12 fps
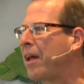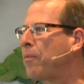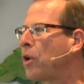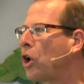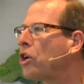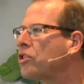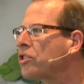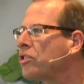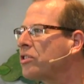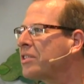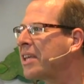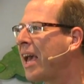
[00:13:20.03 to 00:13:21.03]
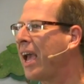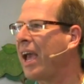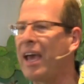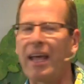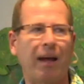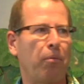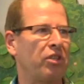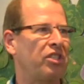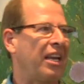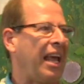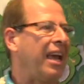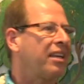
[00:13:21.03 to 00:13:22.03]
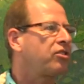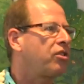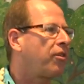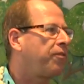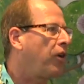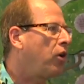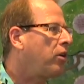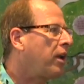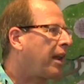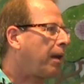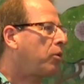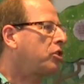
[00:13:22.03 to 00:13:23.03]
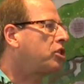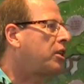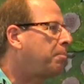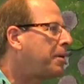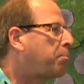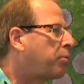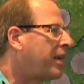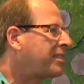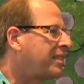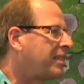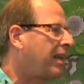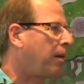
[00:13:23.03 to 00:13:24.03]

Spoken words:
had rehearsals, and I want you to answer the phone, and I want you to be present.